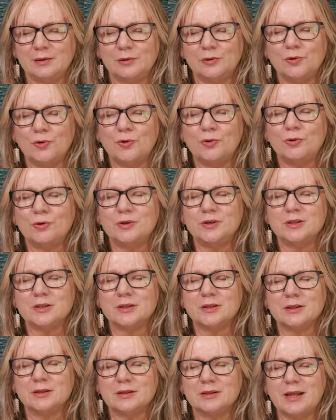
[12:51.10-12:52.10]
Lord,
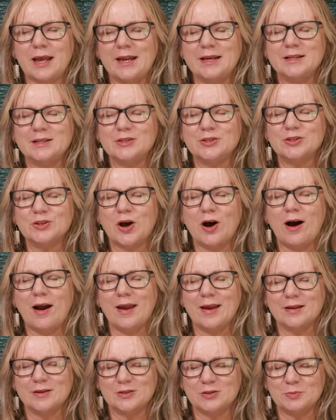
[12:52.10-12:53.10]
they
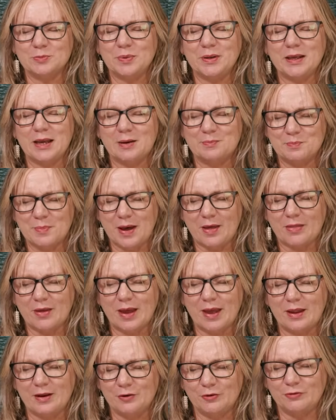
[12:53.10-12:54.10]
desire to be a mother
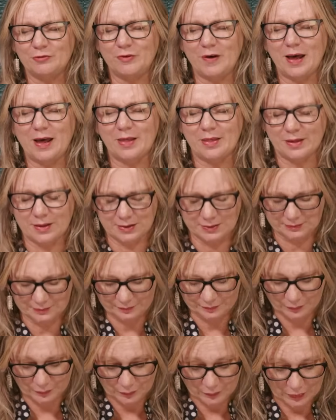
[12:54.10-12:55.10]
and a father.
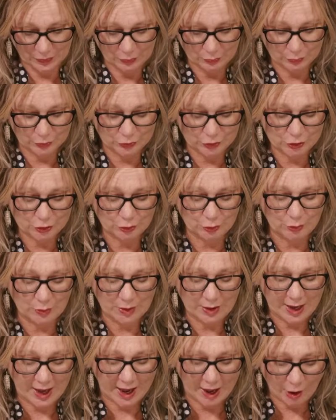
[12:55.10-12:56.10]
Would you
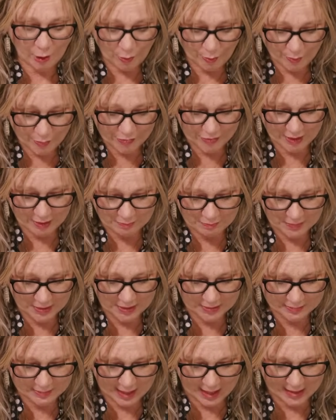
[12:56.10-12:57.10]
help them
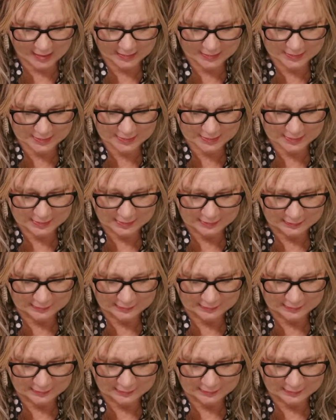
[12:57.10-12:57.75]
in that?